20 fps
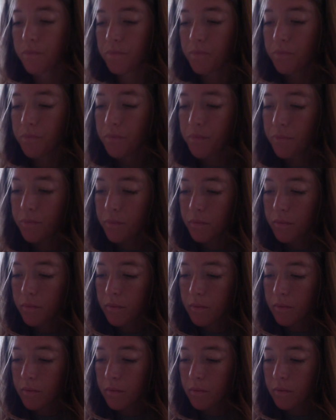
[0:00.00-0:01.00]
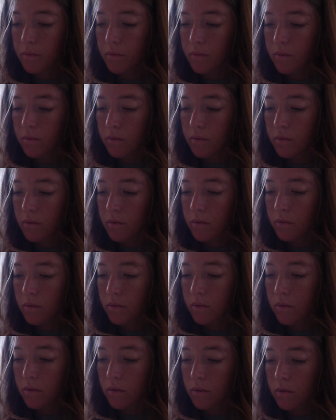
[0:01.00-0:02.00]

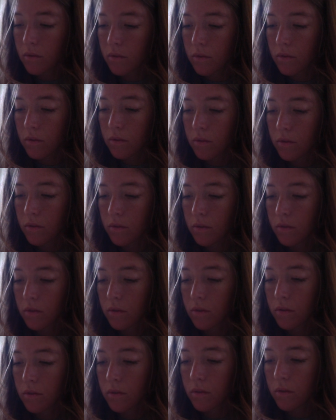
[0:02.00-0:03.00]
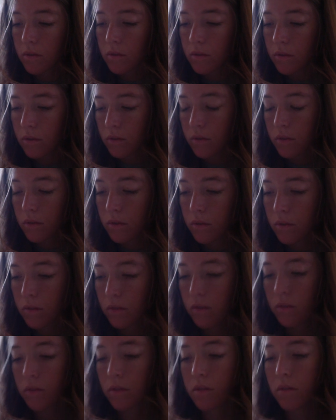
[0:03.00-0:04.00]

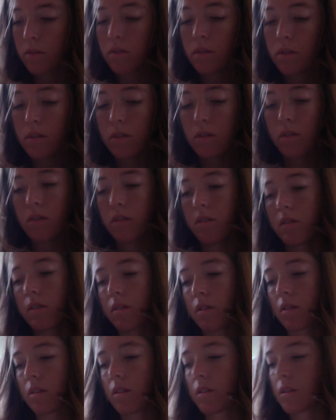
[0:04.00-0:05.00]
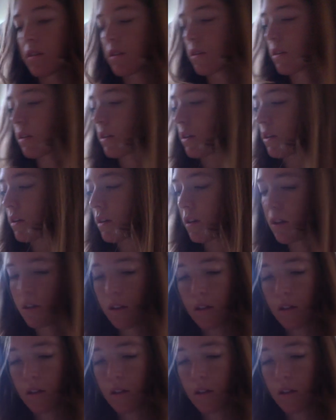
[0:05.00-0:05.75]
No one is speaking in this clip.